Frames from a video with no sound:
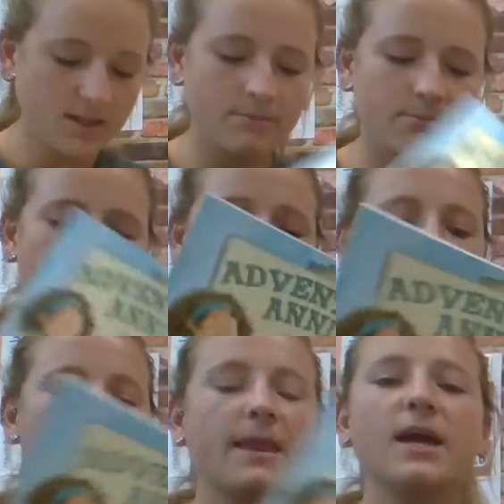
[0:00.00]
But
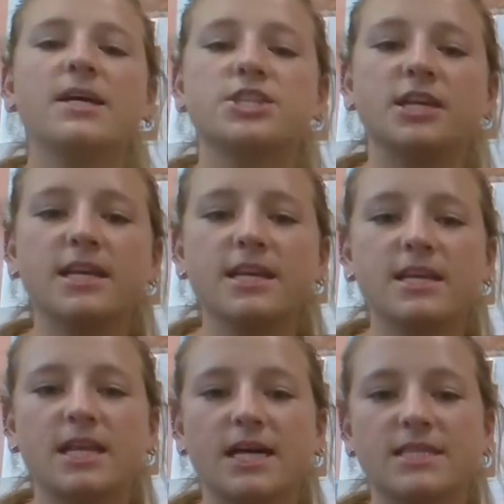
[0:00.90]
she
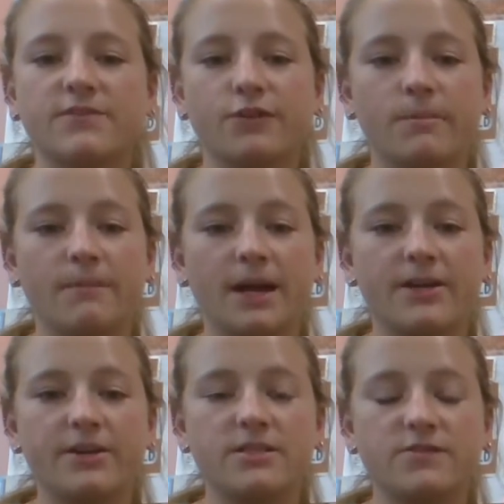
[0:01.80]
needed lots of
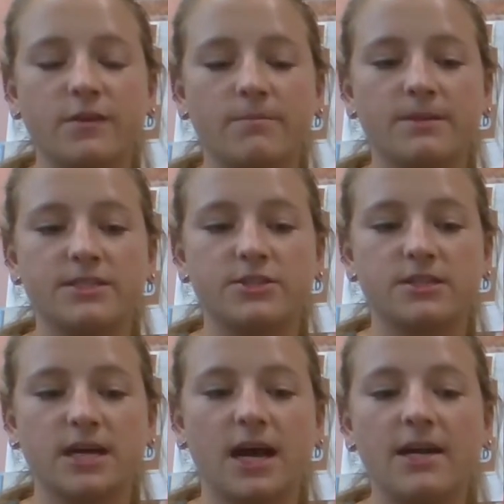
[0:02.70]
reminders from Mr.
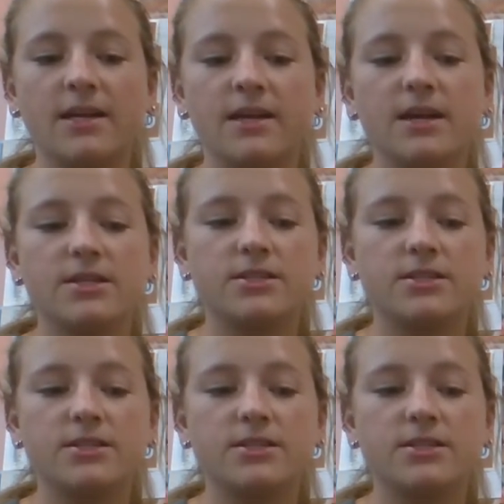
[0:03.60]
Todd